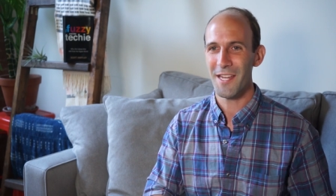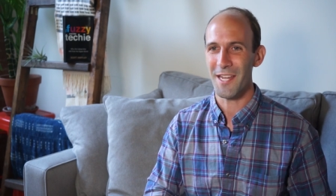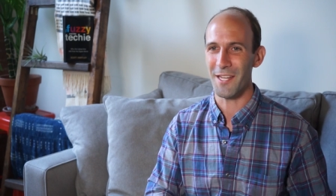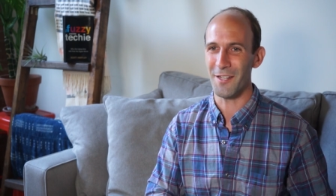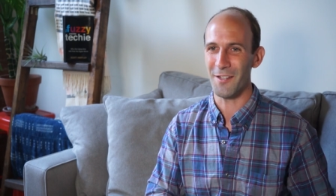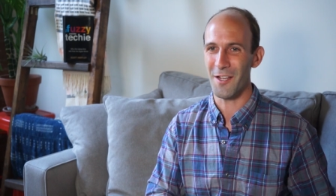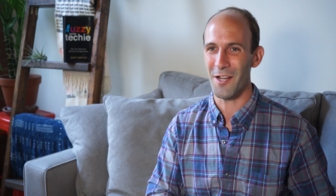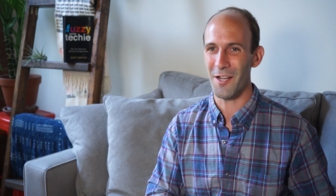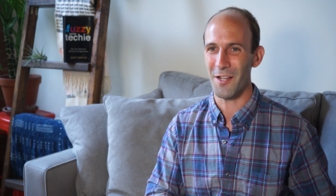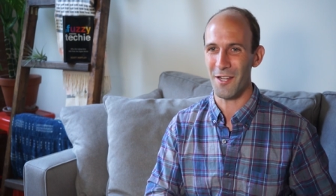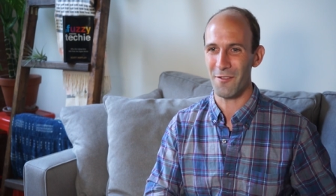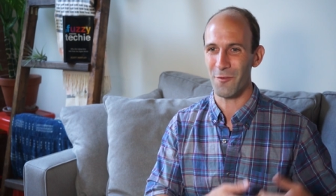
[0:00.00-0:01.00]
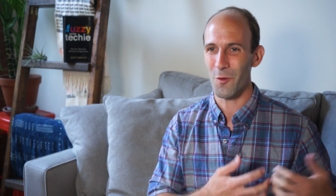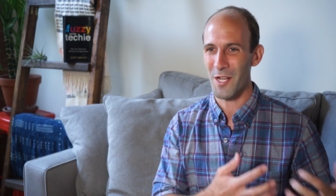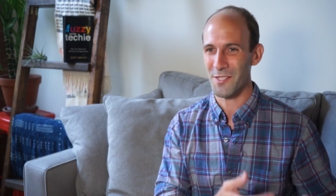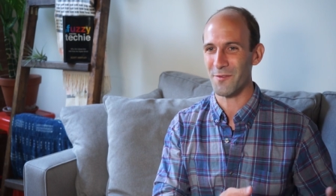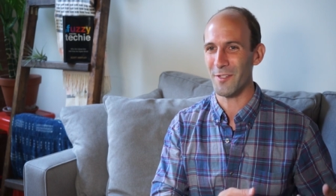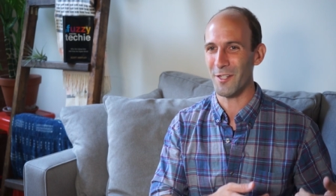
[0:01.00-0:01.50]
in, uh, in
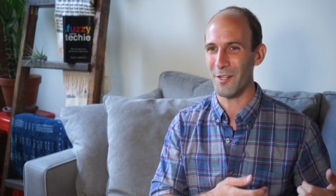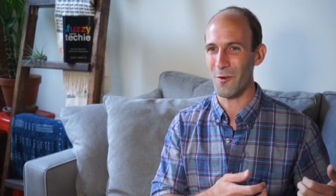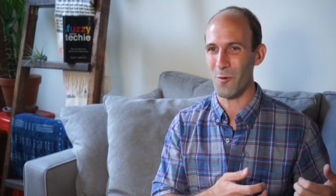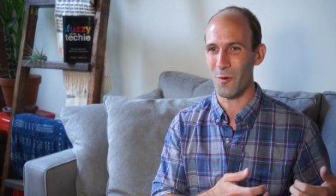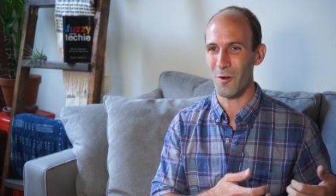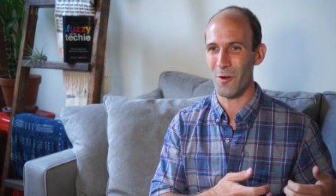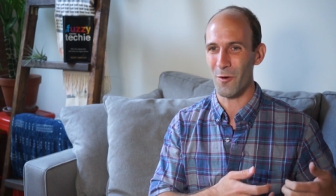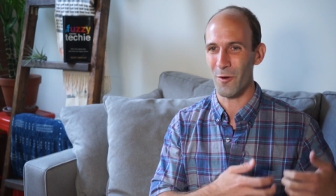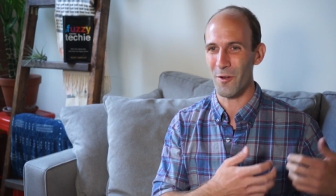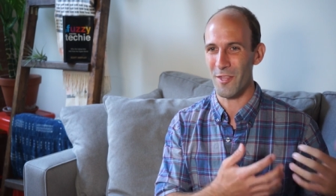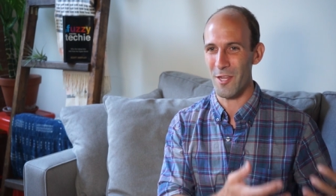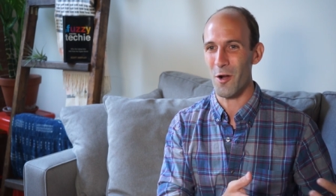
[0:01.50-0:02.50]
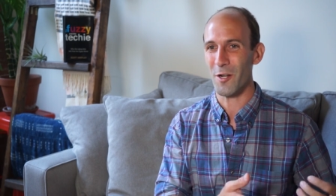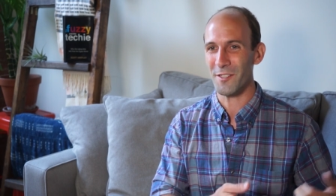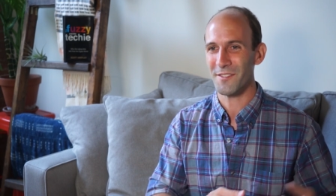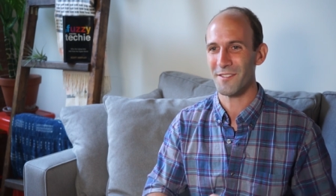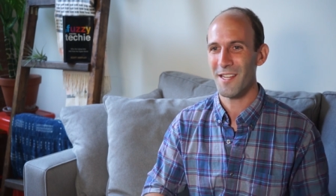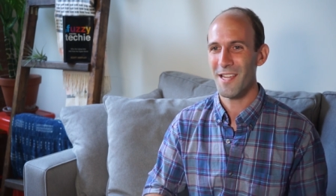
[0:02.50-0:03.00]
philosophy or, or, or, the arts